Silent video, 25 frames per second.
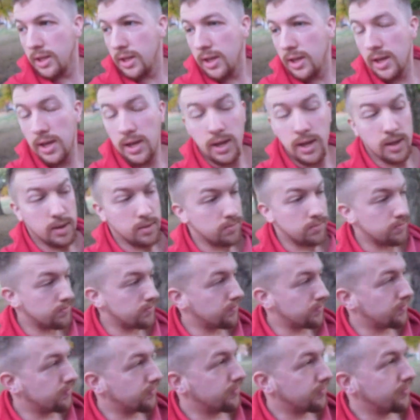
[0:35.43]

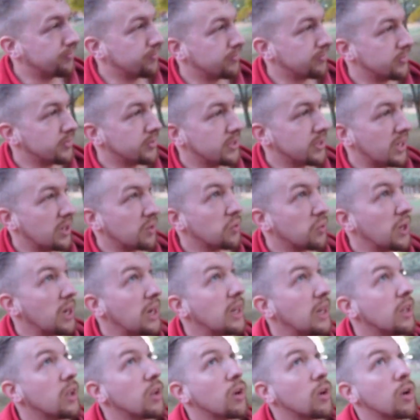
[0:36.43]
It's not
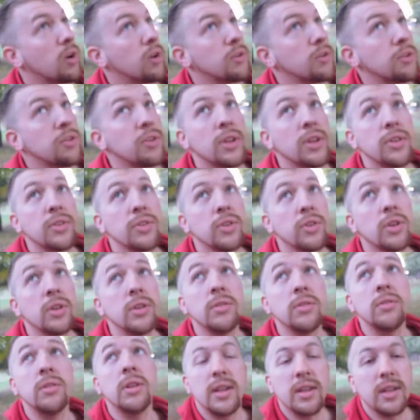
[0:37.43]
raining at all, so that's
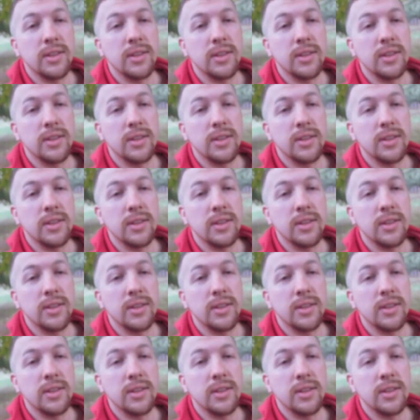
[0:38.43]
good.